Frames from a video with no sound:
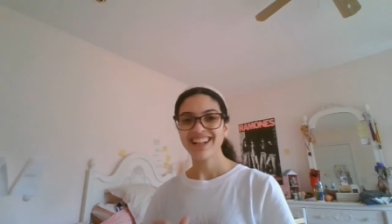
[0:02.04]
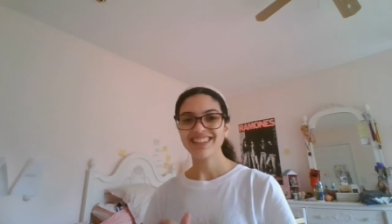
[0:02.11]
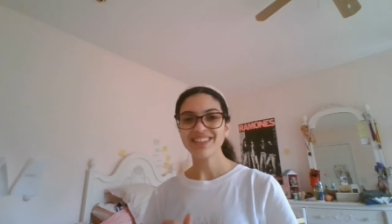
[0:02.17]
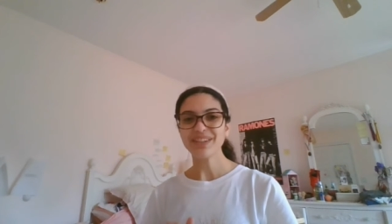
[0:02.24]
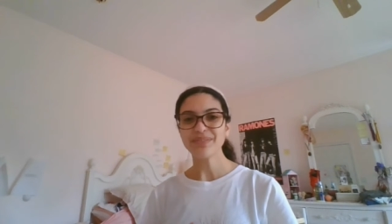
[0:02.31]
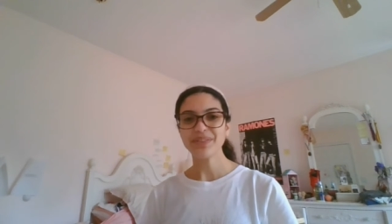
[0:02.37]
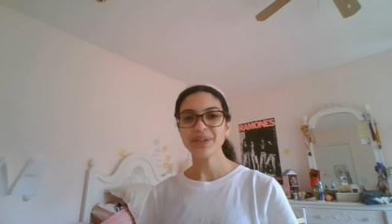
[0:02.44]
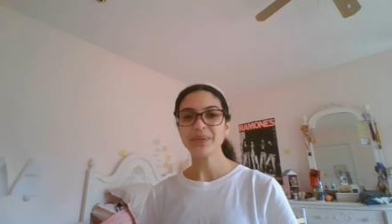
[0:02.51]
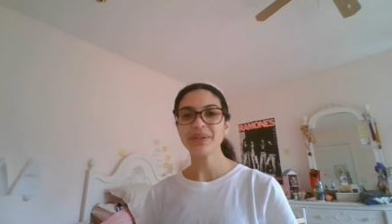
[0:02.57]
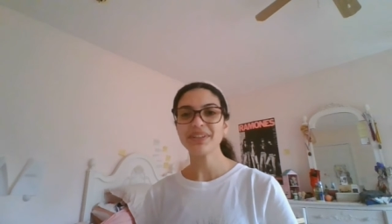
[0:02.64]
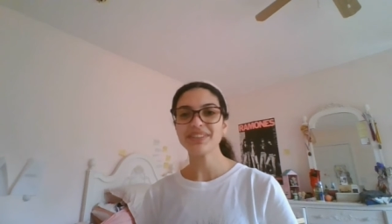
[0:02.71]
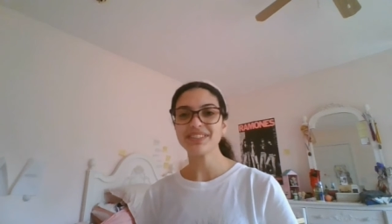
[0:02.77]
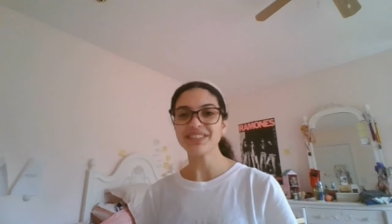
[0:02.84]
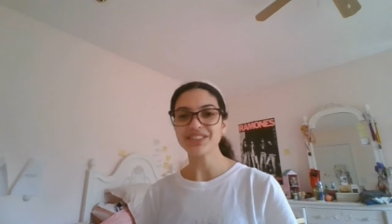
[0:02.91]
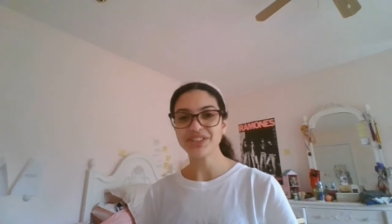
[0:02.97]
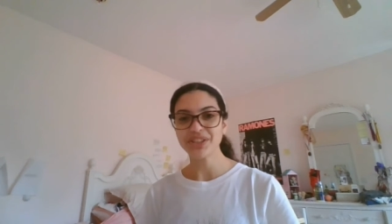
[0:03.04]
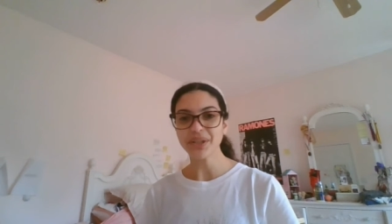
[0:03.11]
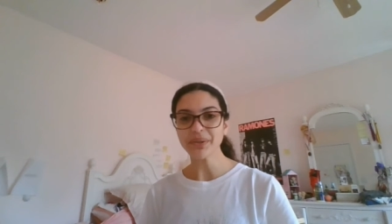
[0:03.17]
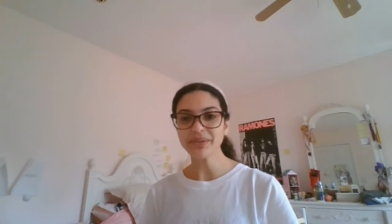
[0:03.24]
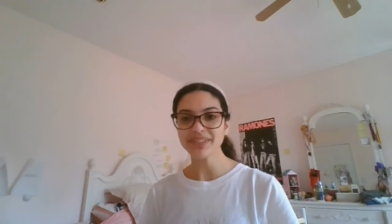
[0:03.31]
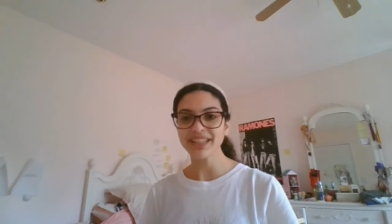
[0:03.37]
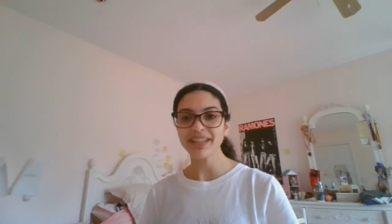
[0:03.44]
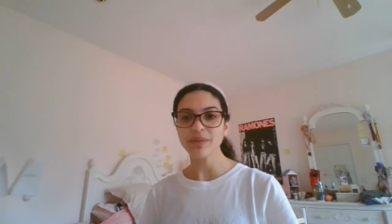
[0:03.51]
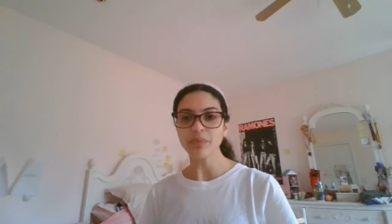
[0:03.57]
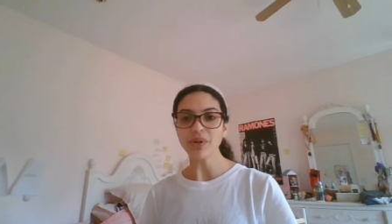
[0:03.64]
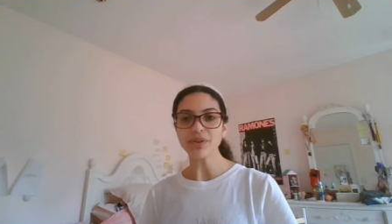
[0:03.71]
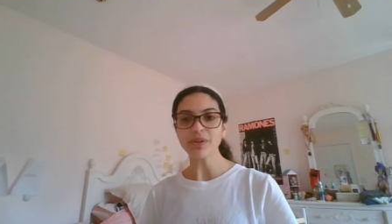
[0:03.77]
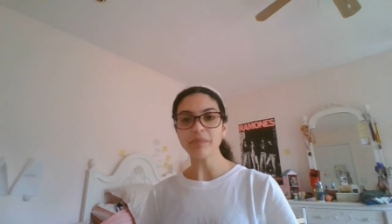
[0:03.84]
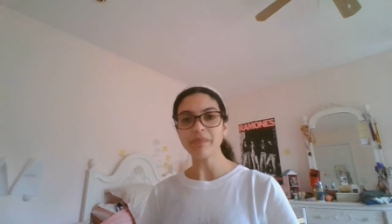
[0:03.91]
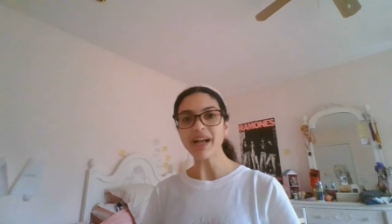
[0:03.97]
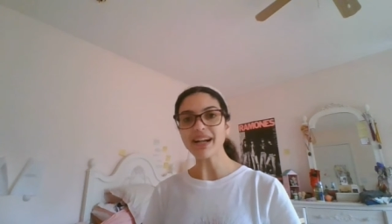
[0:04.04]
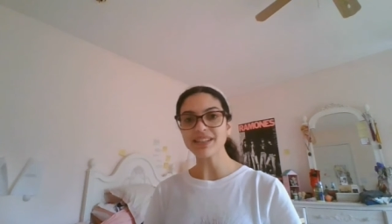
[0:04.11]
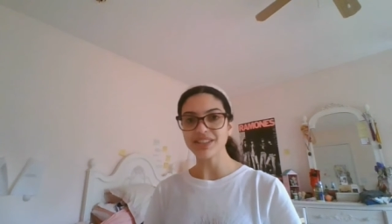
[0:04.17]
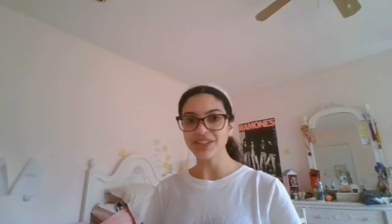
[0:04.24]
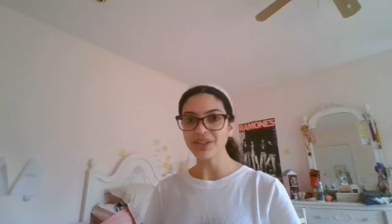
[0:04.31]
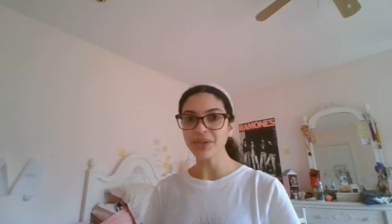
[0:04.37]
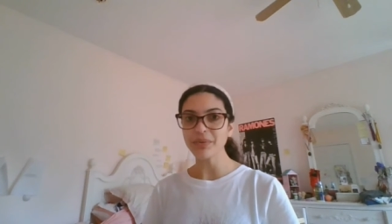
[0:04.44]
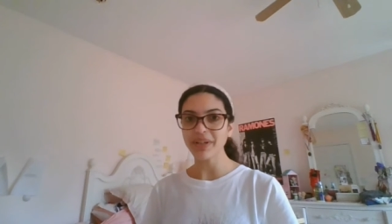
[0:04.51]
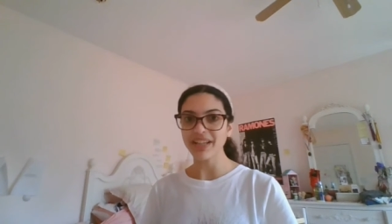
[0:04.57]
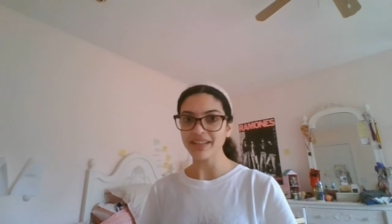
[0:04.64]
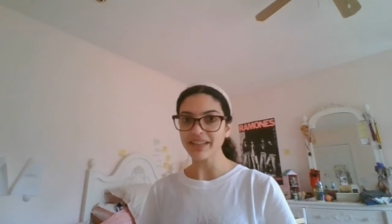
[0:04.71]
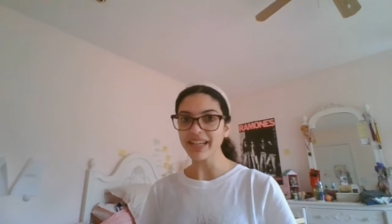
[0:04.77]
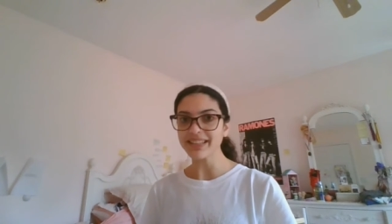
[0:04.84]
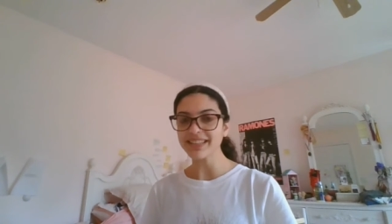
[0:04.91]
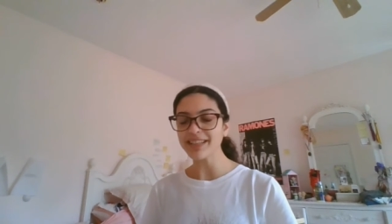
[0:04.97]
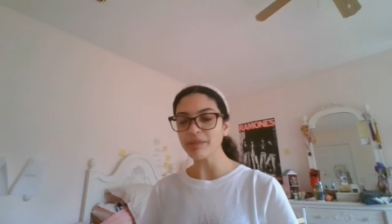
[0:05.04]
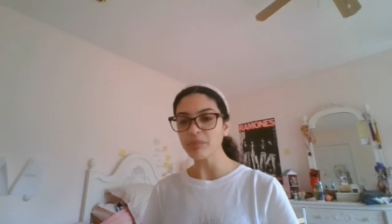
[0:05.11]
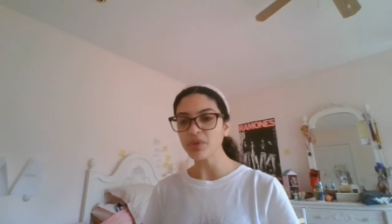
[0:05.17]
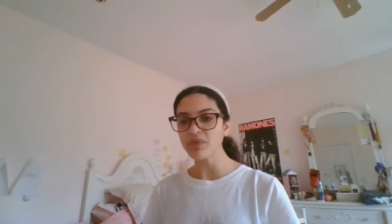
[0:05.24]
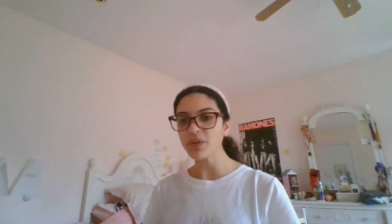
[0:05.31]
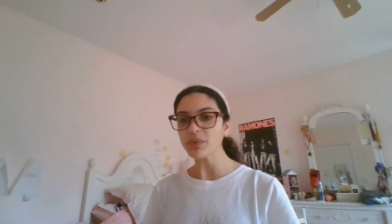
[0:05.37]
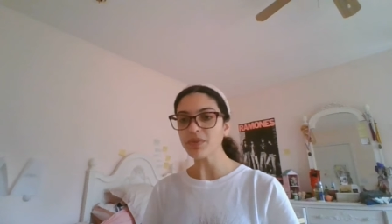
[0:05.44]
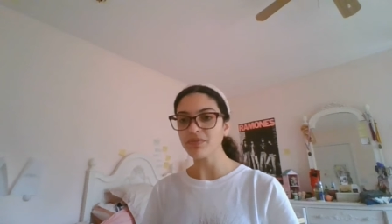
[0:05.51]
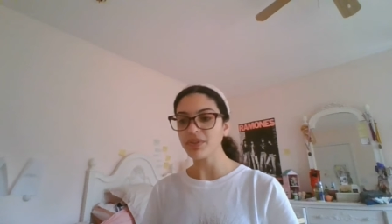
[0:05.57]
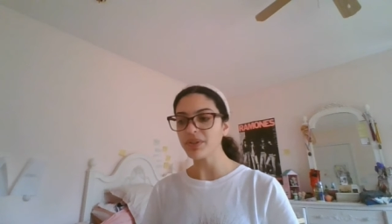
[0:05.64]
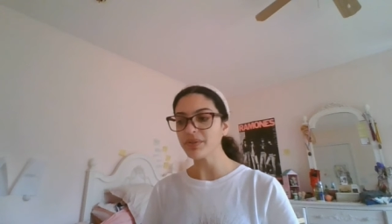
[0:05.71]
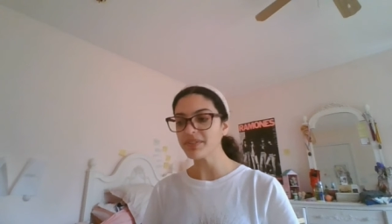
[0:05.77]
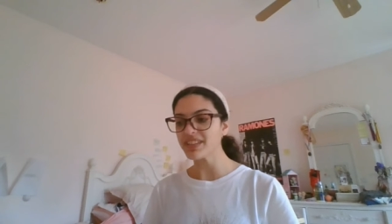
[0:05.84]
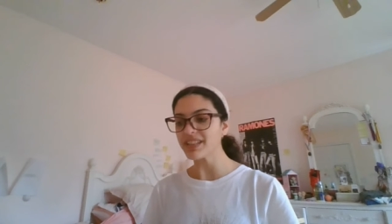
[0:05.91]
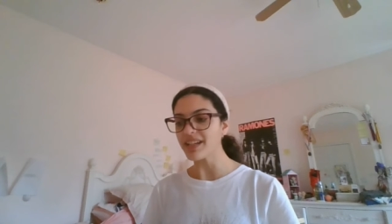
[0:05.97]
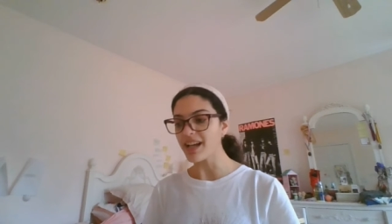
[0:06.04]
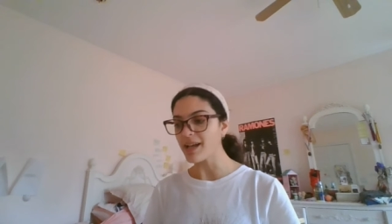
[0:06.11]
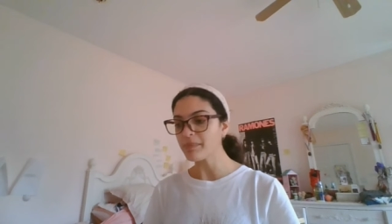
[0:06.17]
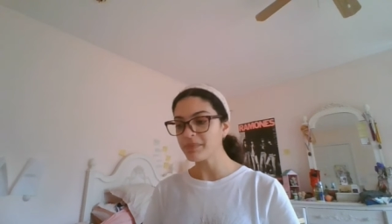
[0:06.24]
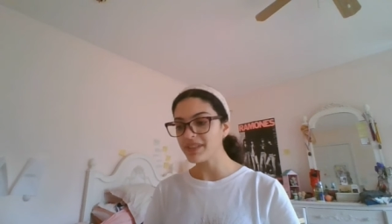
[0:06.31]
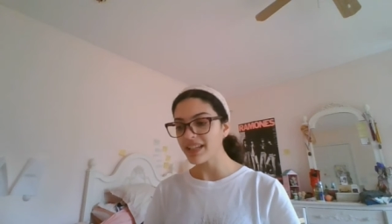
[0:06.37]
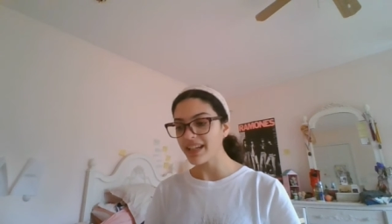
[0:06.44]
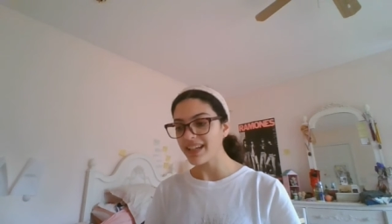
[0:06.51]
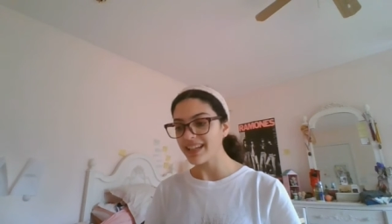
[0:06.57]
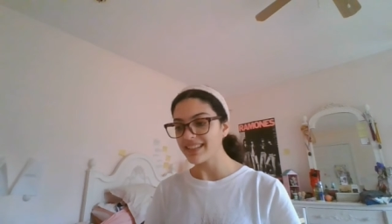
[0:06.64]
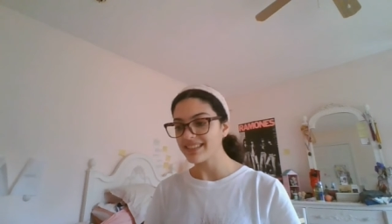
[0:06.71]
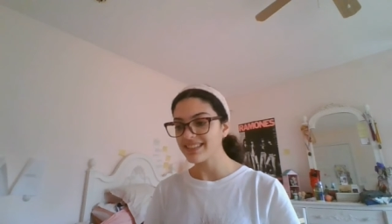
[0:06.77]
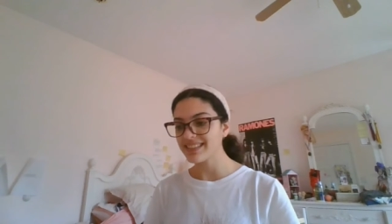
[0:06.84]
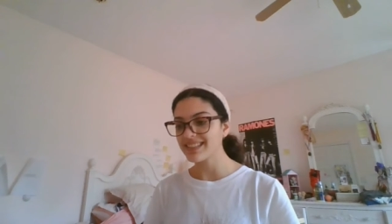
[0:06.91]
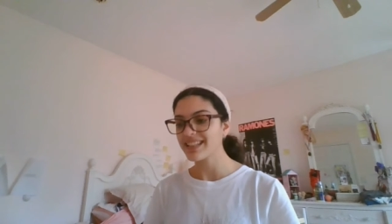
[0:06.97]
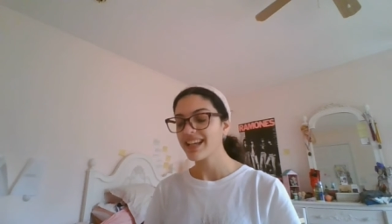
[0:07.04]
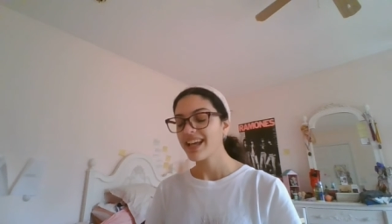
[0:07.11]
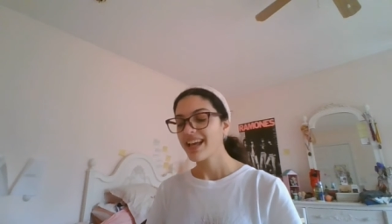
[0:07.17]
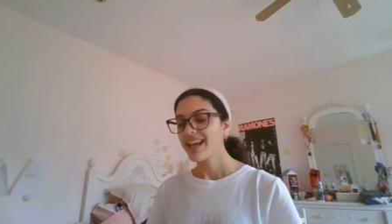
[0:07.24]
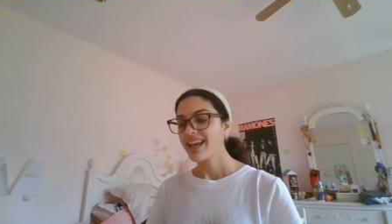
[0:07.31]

Hello, viewers. It's Josie. Welcome back to Eclectic Movie Reviews and Updates.